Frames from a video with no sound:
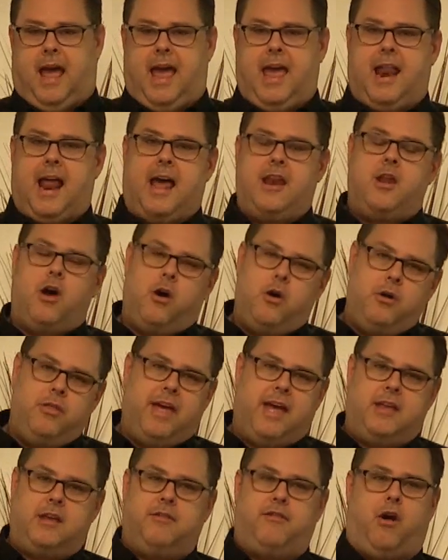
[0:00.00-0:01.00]
And I know
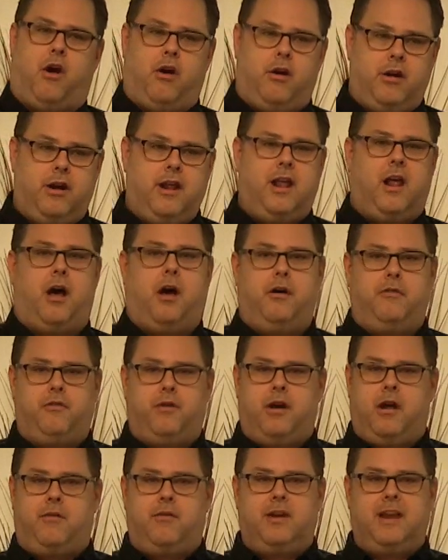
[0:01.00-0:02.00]
that you've heard it over
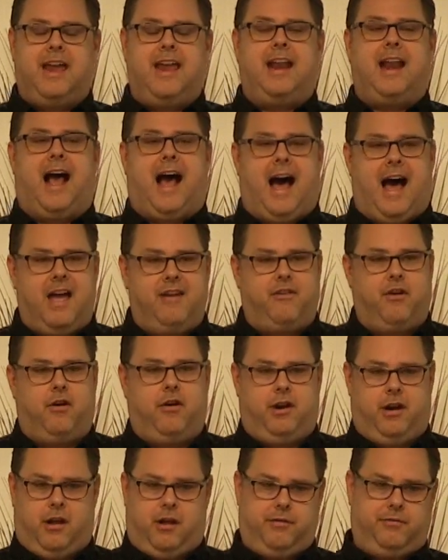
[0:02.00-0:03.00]
and over again. I've
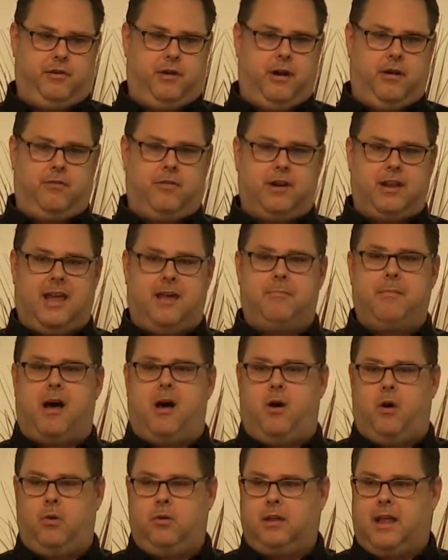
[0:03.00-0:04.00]
heard it over and over again my
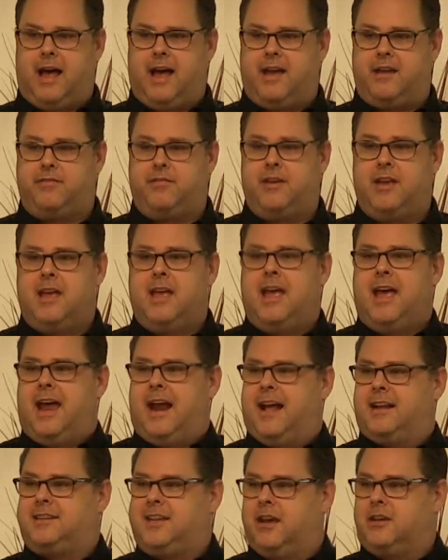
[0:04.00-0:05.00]
whole life.
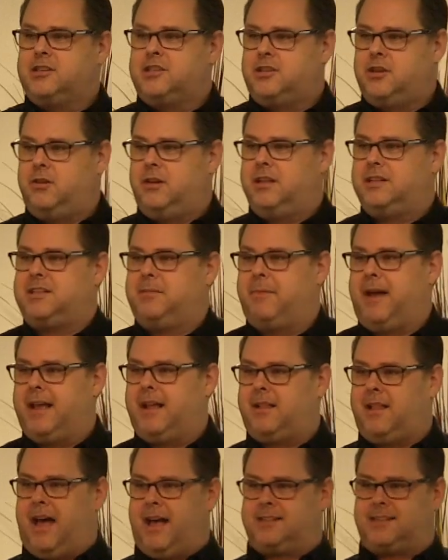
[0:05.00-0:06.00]
And I tell students in my
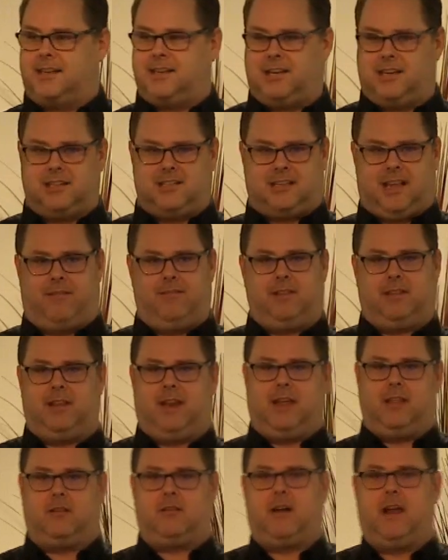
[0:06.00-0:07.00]
class, I teach seventh
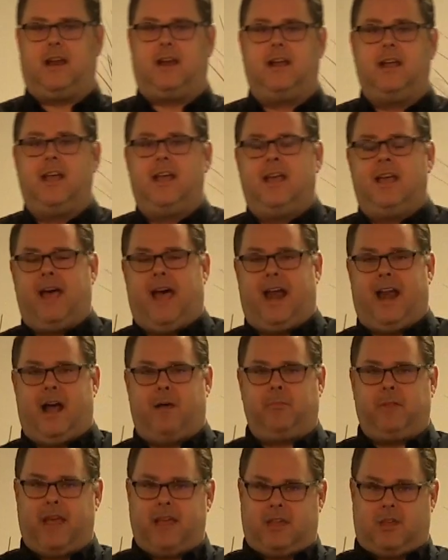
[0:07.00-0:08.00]
and eighth grade, and
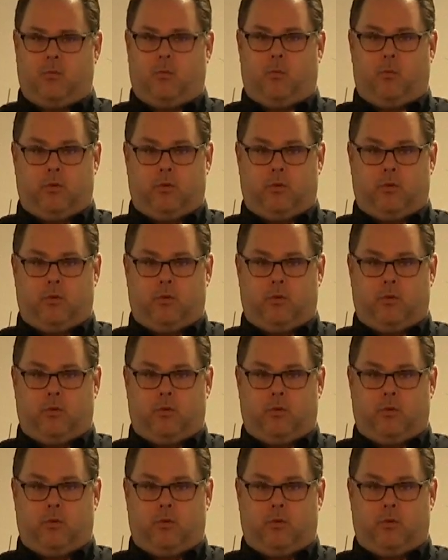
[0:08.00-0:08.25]
I'm like,